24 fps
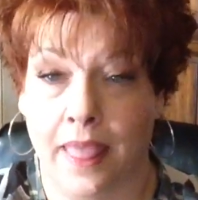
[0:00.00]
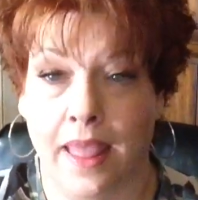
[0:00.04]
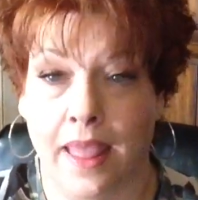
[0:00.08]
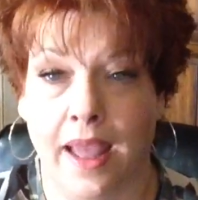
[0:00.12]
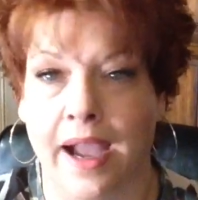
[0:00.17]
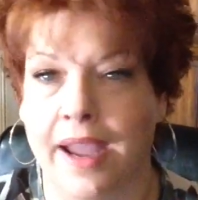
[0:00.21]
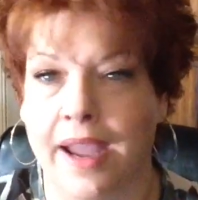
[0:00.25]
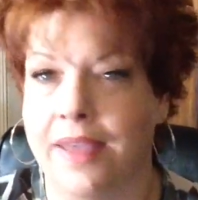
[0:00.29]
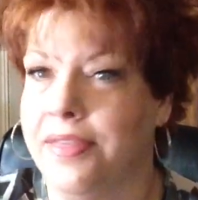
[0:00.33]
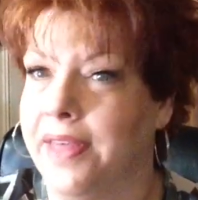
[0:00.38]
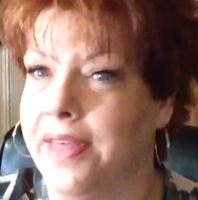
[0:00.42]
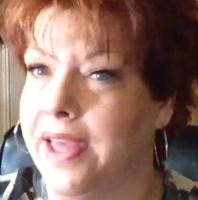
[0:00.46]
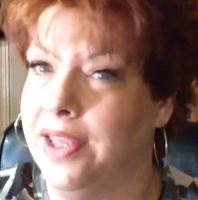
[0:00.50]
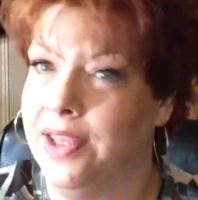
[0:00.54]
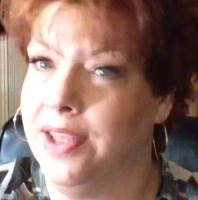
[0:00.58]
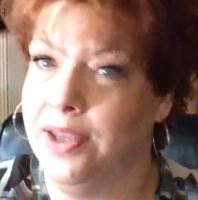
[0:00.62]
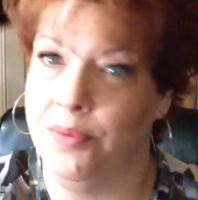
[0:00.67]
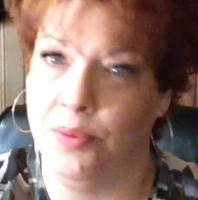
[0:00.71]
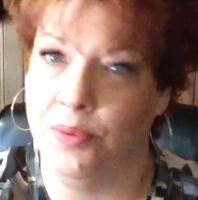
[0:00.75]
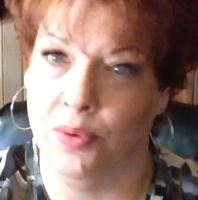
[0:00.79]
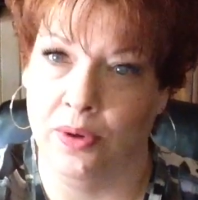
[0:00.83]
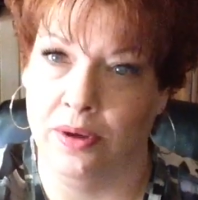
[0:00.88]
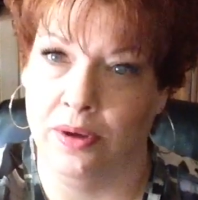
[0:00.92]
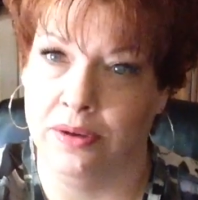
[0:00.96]
I thank you
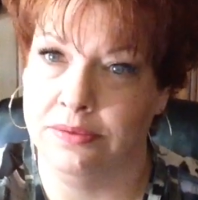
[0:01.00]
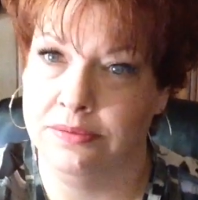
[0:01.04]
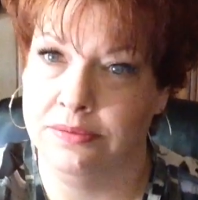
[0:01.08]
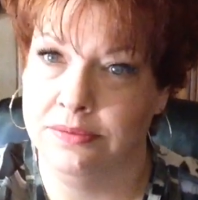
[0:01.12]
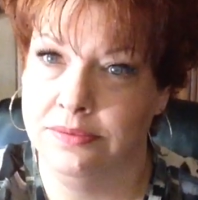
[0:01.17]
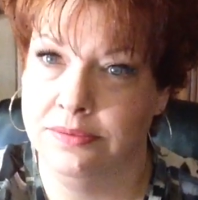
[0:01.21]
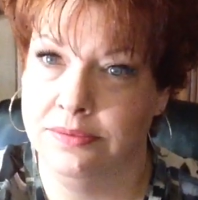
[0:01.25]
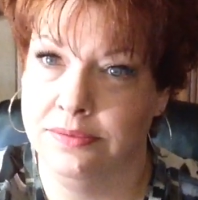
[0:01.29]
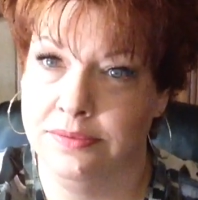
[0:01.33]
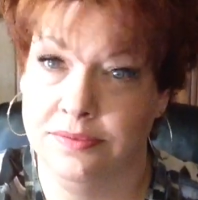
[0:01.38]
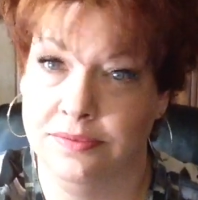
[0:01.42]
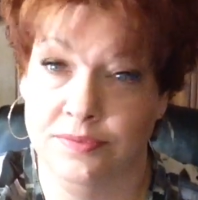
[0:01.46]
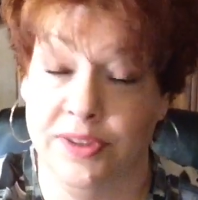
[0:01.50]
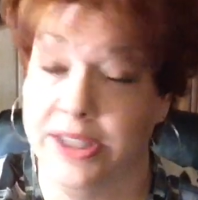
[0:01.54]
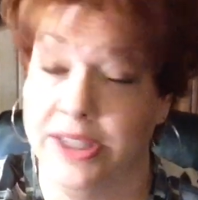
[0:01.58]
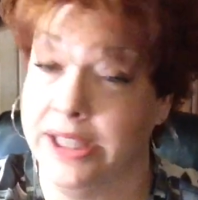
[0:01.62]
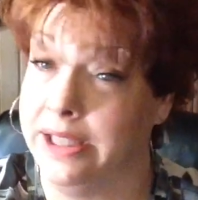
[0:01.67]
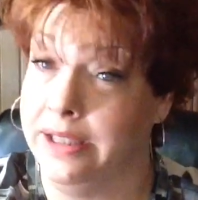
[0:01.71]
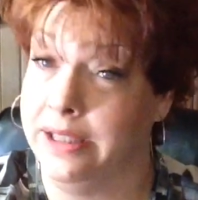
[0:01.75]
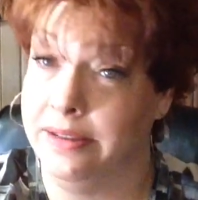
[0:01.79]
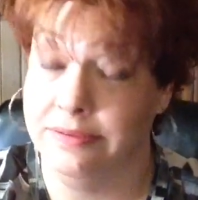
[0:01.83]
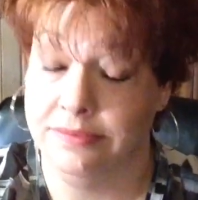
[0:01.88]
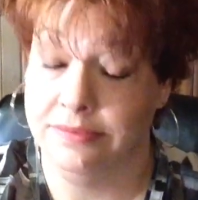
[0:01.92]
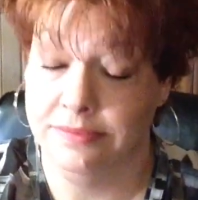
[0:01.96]
all, really.
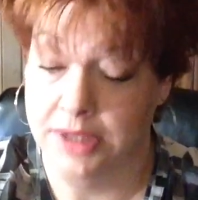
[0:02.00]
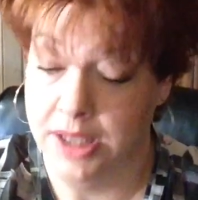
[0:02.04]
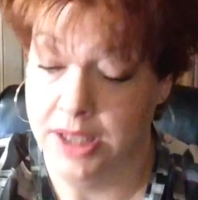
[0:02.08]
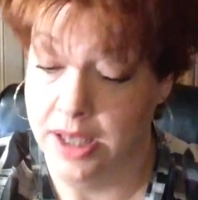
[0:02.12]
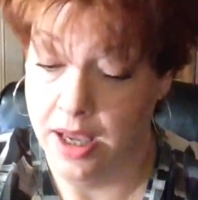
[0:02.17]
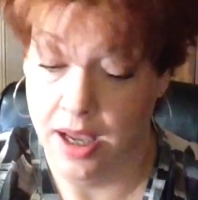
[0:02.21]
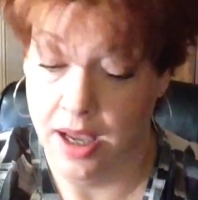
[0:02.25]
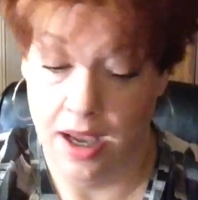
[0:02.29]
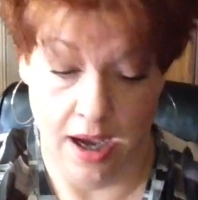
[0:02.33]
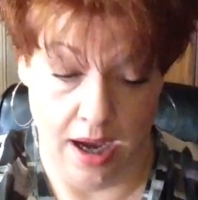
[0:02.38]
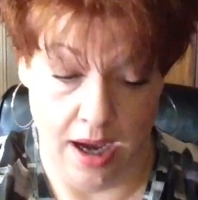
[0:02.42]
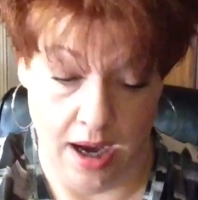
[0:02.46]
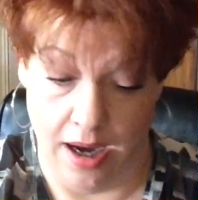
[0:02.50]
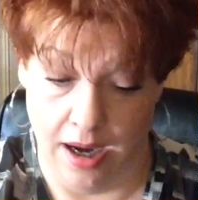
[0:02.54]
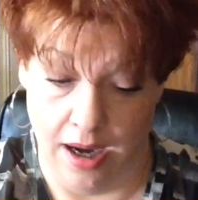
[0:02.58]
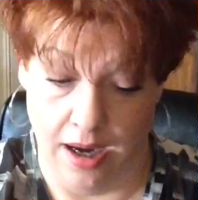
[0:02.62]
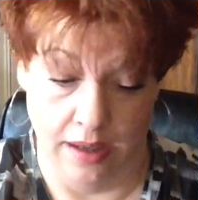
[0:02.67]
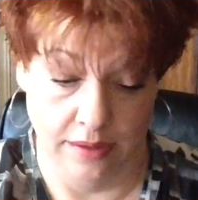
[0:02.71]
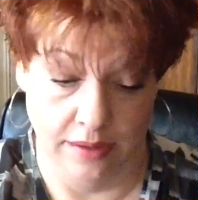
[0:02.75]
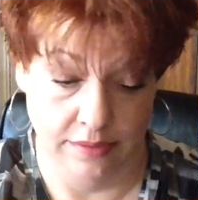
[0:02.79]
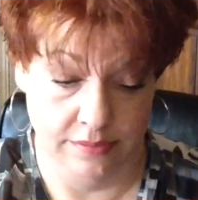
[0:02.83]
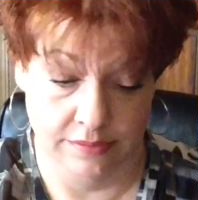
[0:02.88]
Hot